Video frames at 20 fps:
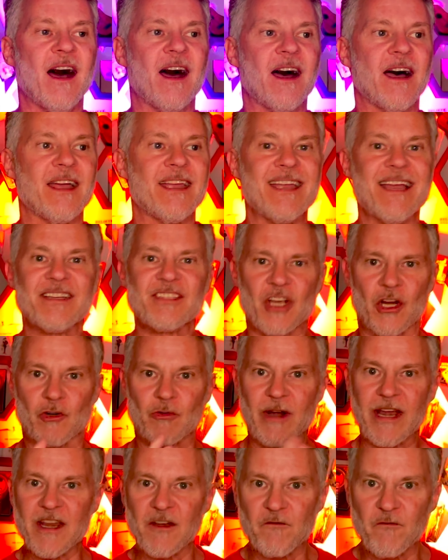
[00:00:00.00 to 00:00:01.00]
he has a
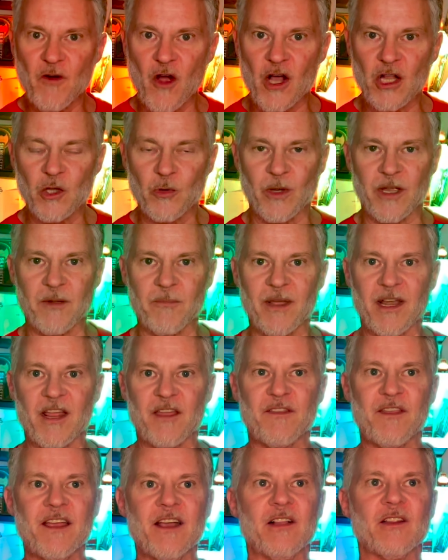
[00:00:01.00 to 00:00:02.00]
great following, but I
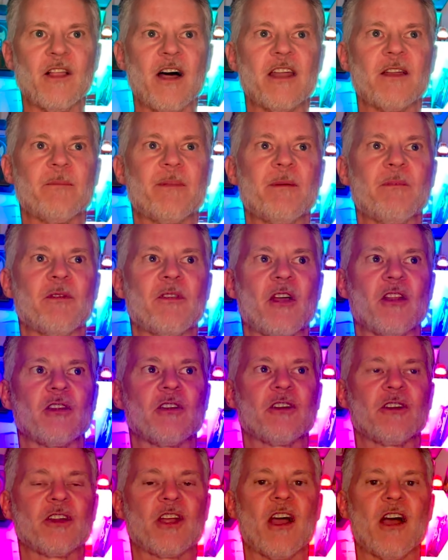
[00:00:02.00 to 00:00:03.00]
think a lot of people that
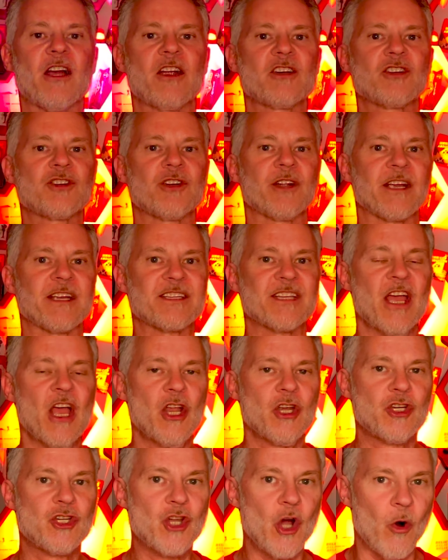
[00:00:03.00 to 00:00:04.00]
learn card tricks
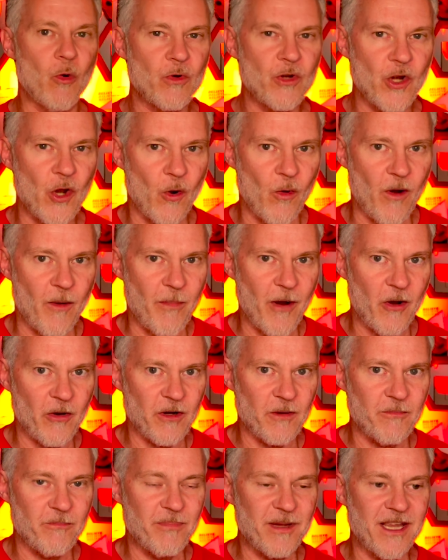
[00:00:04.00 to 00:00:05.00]
don't know about
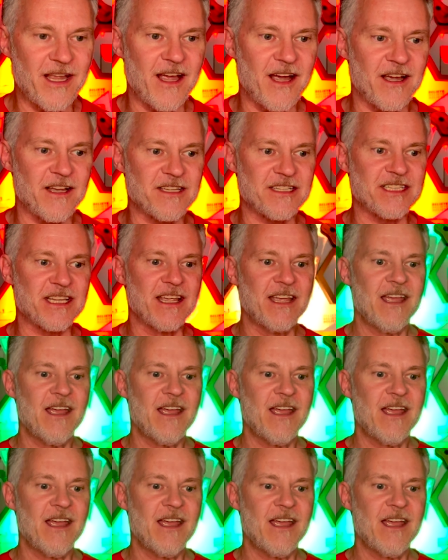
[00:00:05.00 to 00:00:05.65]
him because